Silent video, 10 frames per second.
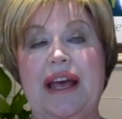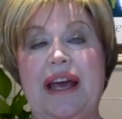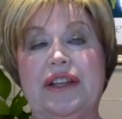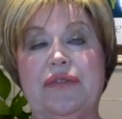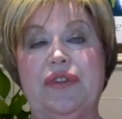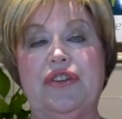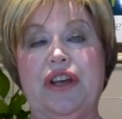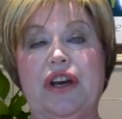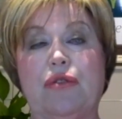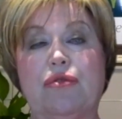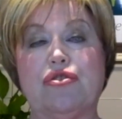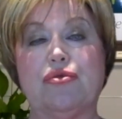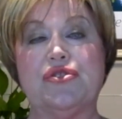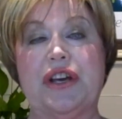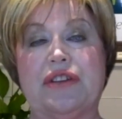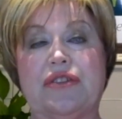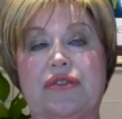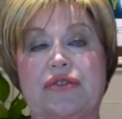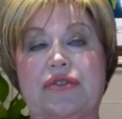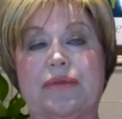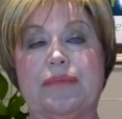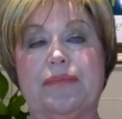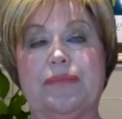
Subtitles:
and the viticultural sectors.